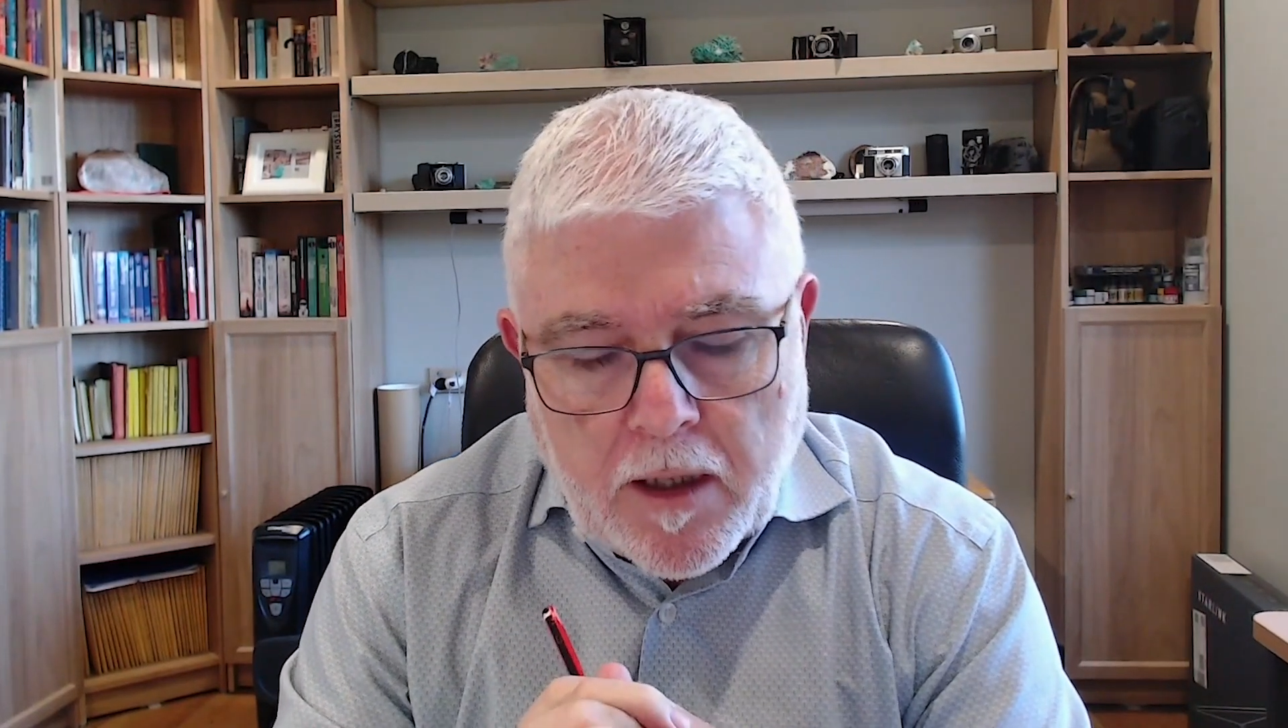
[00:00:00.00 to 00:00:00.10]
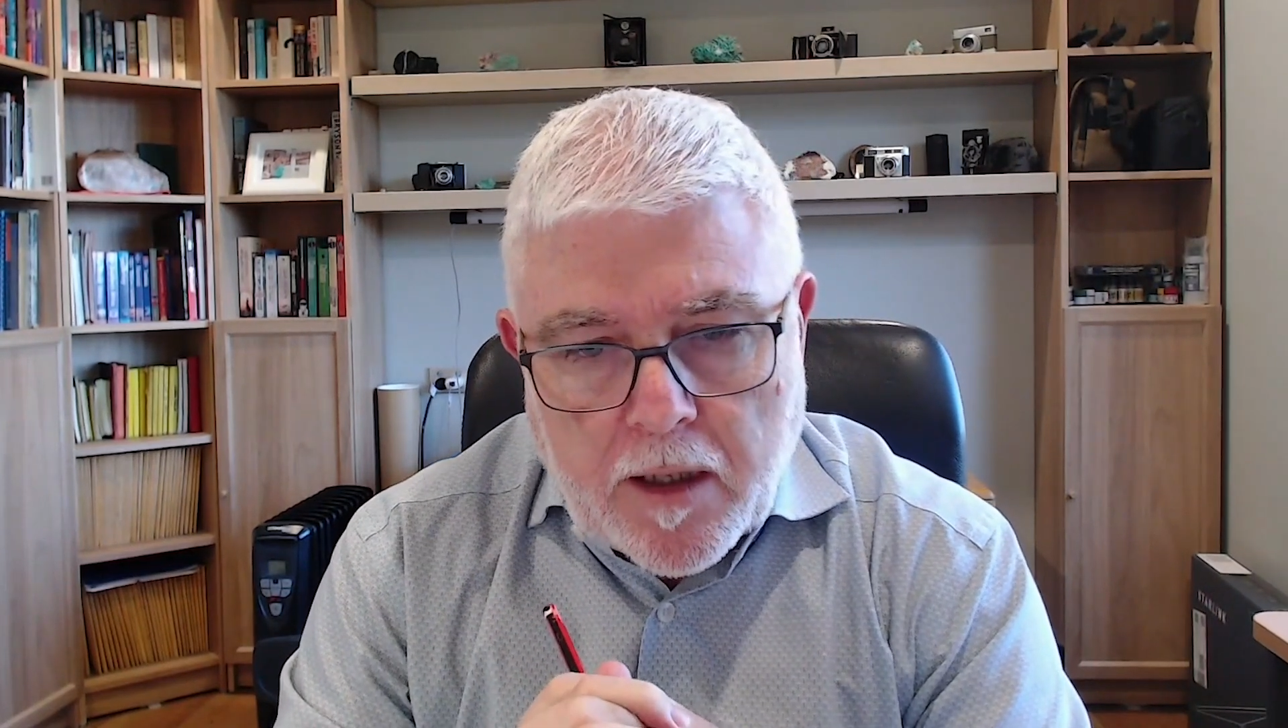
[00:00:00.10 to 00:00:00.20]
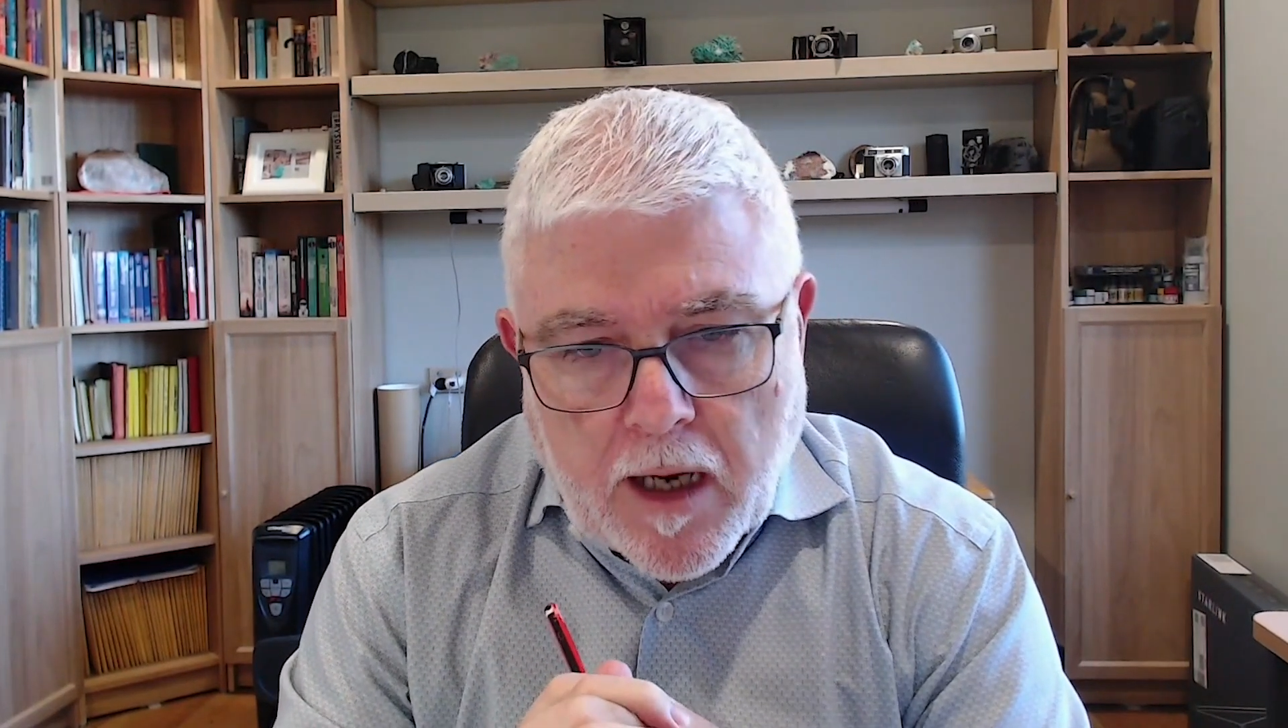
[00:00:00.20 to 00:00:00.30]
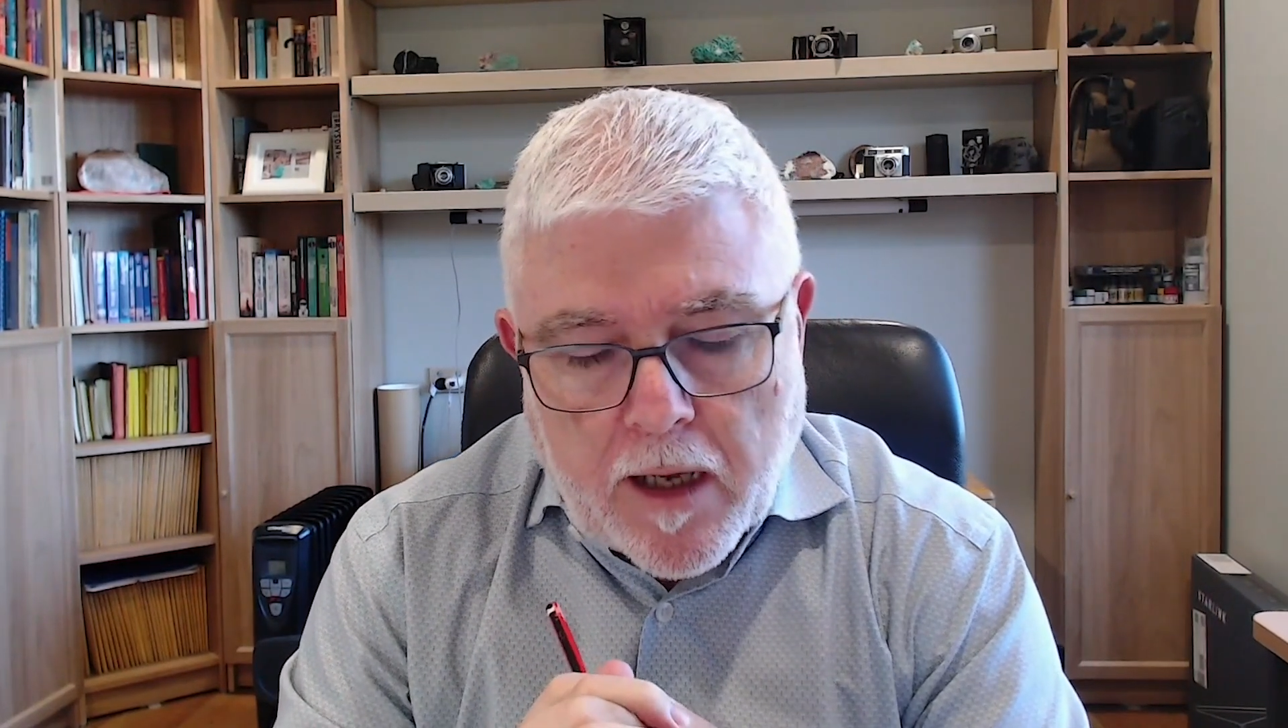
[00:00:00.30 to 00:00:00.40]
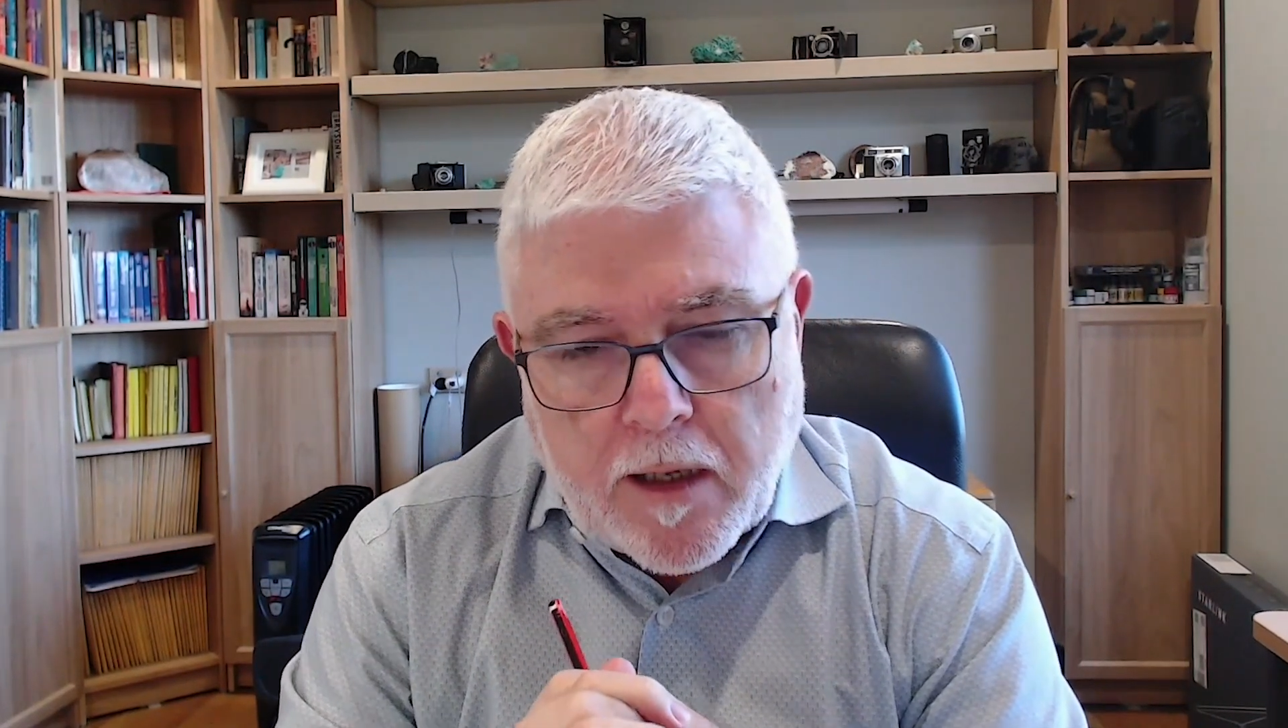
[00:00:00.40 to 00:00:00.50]

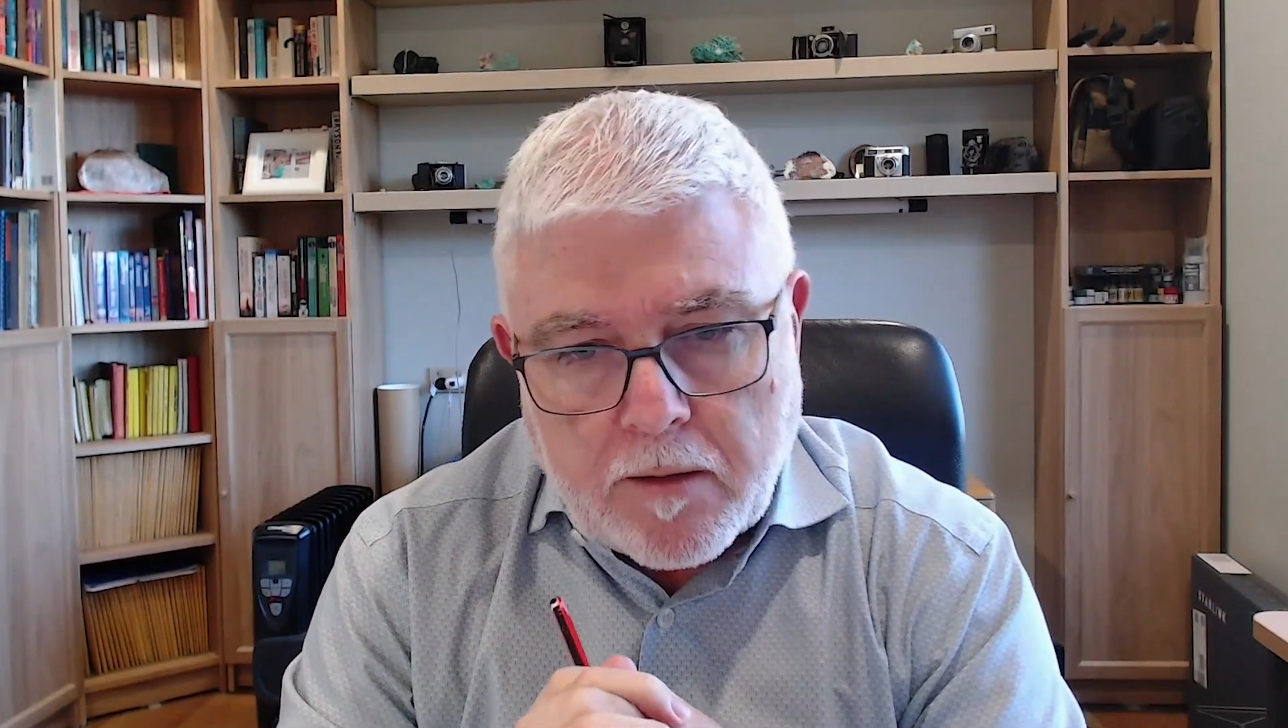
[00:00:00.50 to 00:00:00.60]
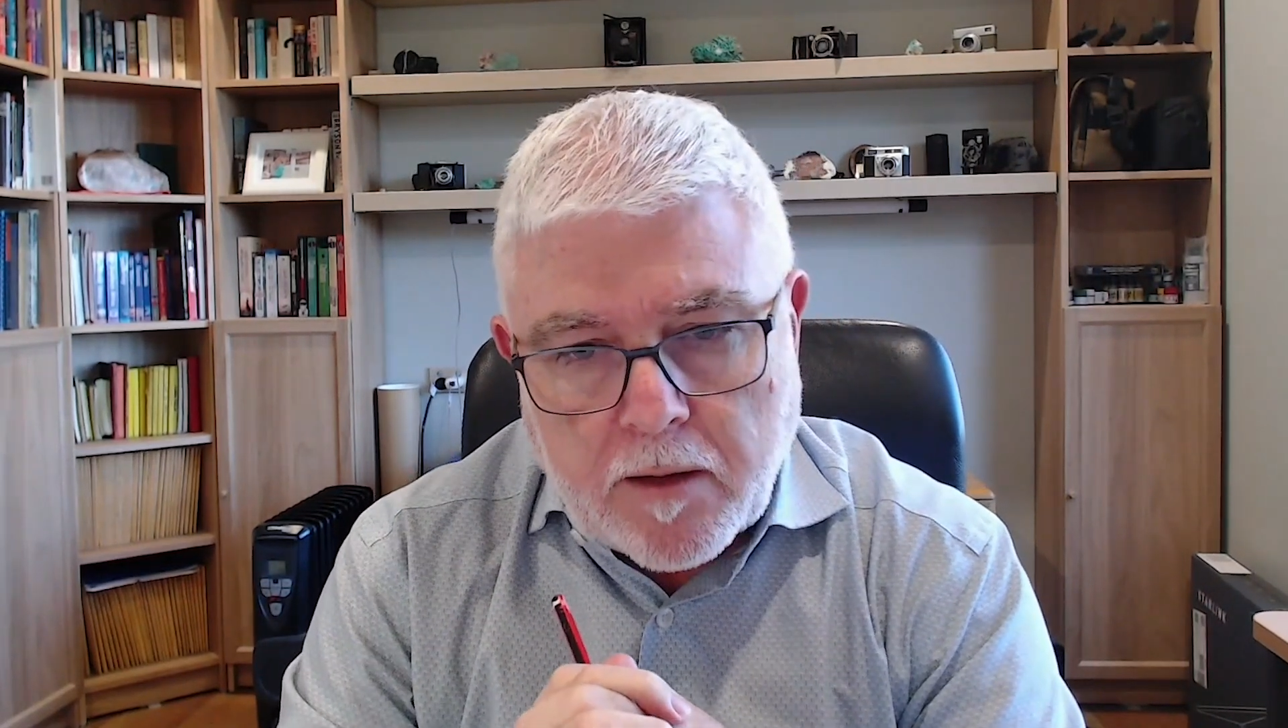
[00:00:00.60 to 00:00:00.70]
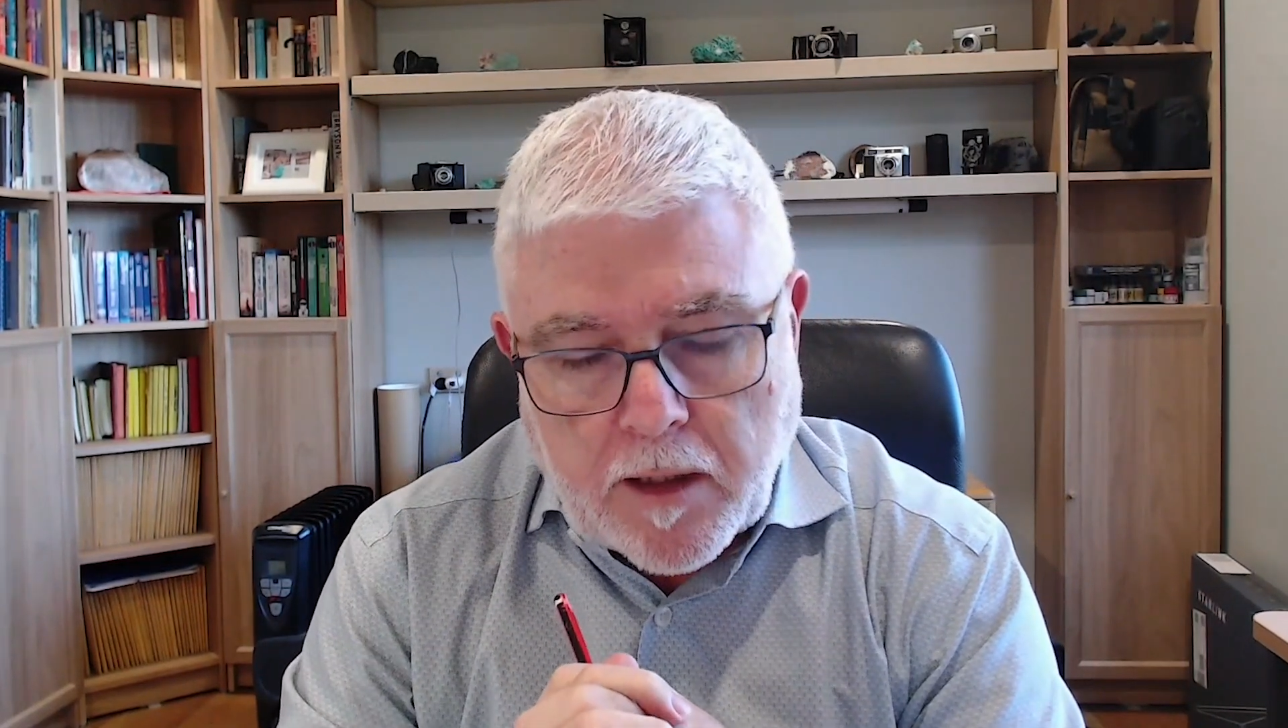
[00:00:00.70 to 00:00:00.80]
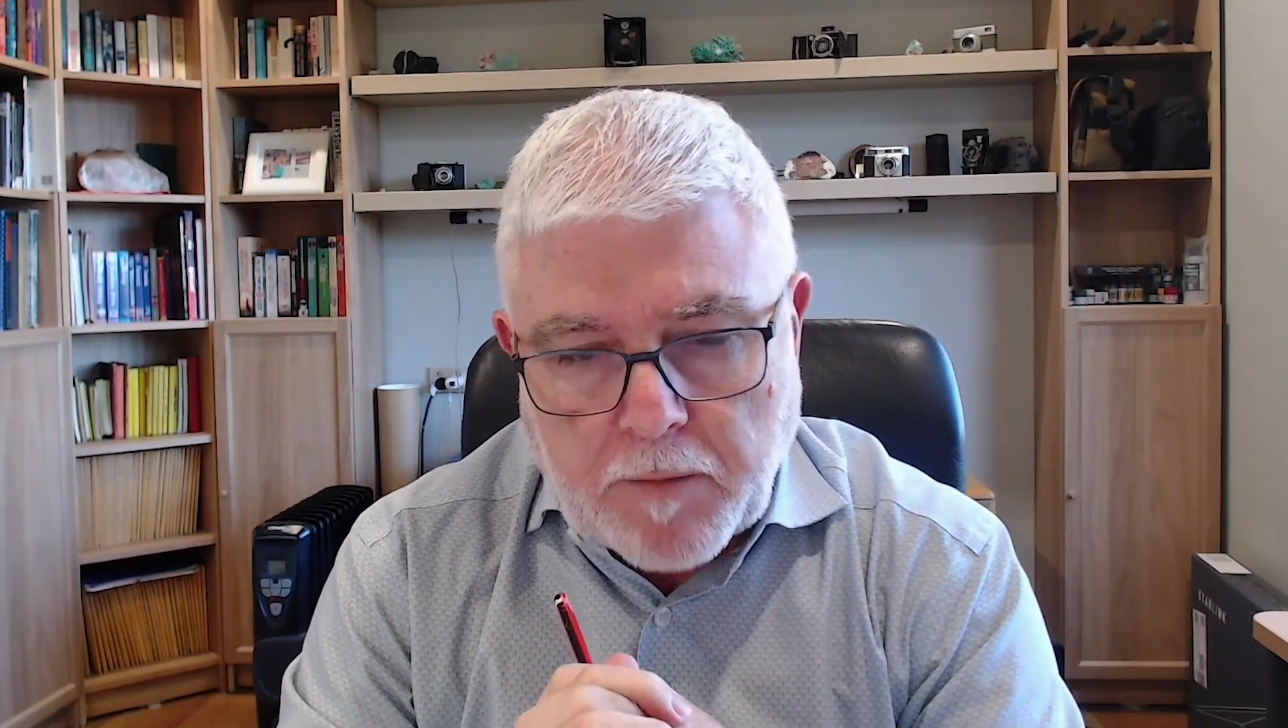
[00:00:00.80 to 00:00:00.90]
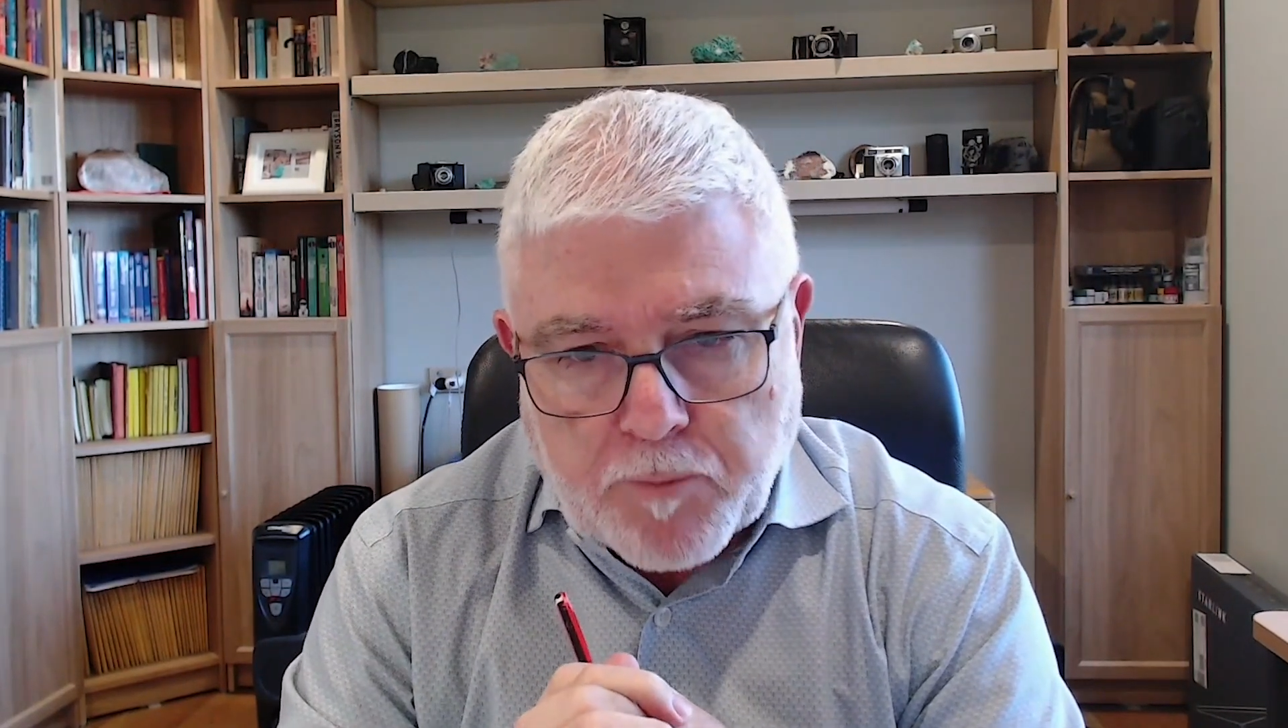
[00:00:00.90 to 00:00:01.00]

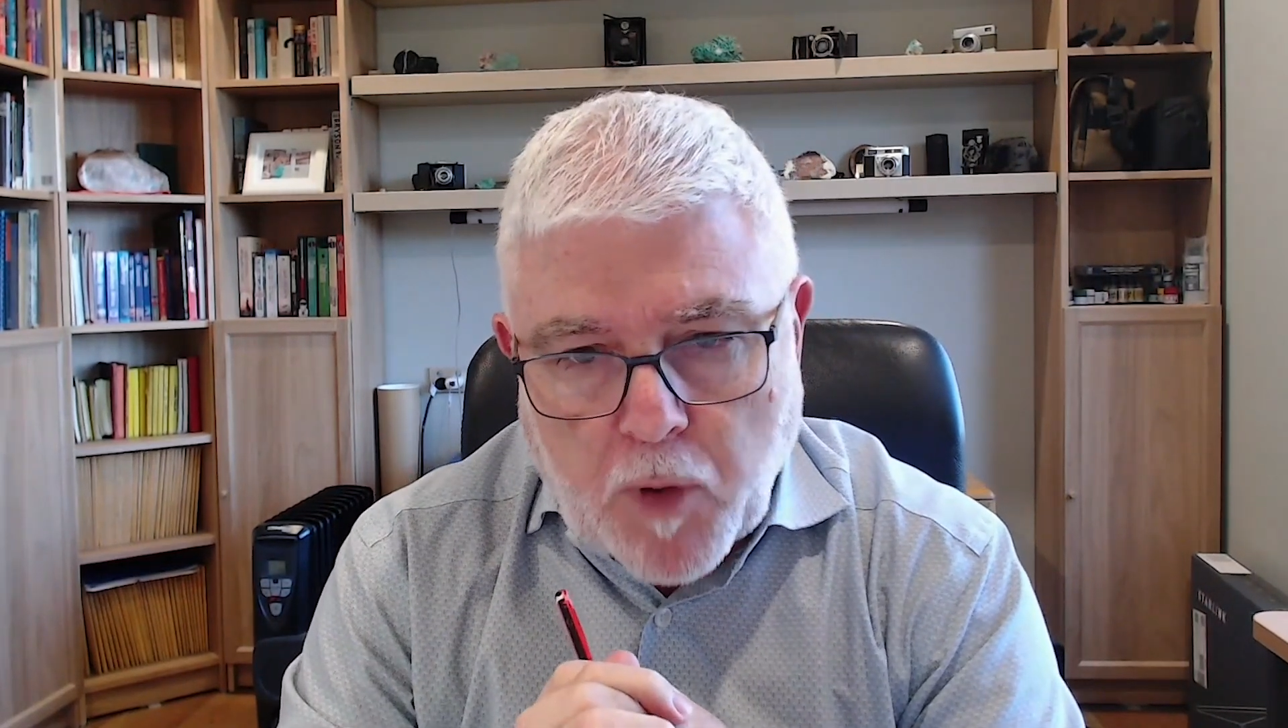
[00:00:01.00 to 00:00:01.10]
and